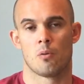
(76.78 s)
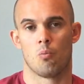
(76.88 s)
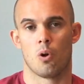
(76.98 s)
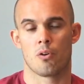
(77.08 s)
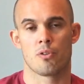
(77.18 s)

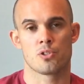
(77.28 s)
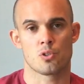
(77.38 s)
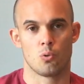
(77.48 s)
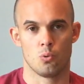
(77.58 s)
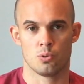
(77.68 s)
what are the
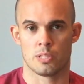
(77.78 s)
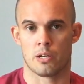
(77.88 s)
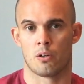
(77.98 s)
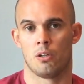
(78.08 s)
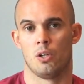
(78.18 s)
schools that
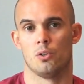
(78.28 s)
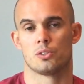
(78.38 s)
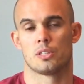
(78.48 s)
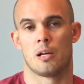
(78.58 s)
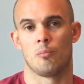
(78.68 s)
are
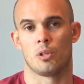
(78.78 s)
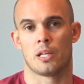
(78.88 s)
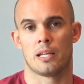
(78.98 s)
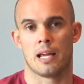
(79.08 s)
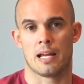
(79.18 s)
close? I'm
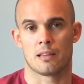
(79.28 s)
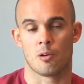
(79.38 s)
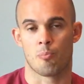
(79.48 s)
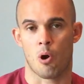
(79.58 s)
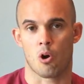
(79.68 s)
looking at the
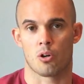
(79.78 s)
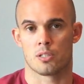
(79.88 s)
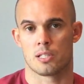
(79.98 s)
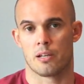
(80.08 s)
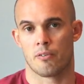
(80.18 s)

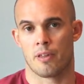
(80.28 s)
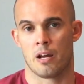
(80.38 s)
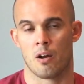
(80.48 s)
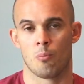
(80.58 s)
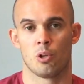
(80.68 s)
parks that are
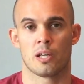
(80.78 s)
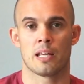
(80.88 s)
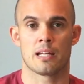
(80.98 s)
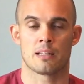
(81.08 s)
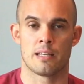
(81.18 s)
there. I'm
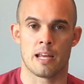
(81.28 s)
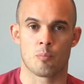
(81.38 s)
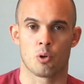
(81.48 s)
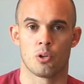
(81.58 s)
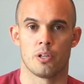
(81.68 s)
looking at the
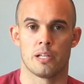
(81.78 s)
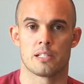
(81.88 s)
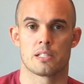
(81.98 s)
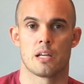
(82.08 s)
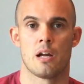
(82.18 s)

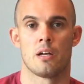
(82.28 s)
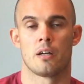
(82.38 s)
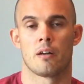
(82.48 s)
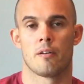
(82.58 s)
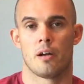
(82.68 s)
neighborhoods
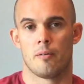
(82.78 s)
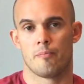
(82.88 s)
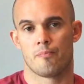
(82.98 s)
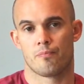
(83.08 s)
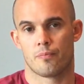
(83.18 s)

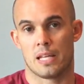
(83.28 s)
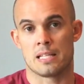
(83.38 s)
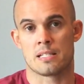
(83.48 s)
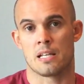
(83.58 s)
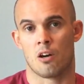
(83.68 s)

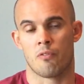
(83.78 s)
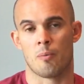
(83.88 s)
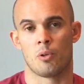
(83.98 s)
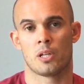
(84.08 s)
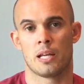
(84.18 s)
itself.
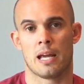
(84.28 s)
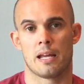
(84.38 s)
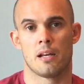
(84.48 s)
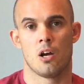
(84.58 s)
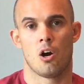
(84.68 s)
I'm looking
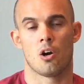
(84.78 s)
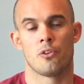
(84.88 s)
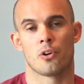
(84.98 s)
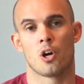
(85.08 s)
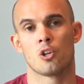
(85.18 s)
at, are
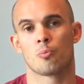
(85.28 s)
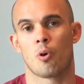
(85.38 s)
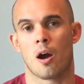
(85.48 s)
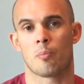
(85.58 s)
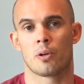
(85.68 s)
there other
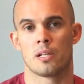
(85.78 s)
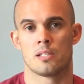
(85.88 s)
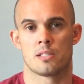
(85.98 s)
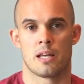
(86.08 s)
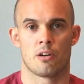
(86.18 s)

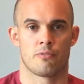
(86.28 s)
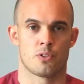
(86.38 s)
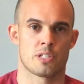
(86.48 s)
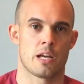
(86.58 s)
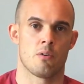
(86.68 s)
properties that are for
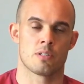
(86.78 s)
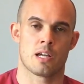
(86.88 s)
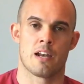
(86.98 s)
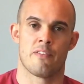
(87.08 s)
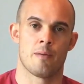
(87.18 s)
sale as
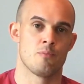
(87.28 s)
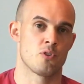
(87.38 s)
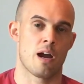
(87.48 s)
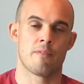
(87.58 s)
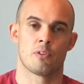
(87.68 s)
kind of I'm
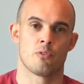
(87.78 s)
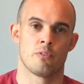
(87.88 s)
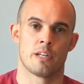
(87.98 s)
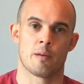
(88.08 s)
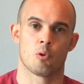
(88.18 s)
driving
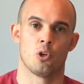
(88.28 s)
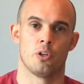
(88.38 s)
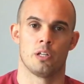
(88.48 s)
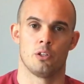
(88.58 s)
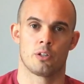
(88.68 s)
through the
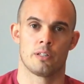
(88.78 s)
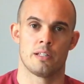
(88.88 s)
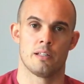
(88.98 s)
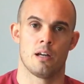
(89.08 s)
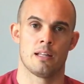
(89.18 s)
neighborhood and look
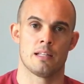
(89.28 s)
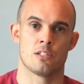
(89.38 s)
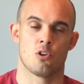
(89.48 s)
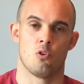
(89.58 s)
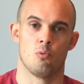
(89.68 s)
at
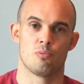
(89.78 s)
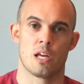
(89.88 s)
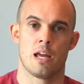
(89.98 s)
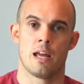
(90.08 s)
these homes.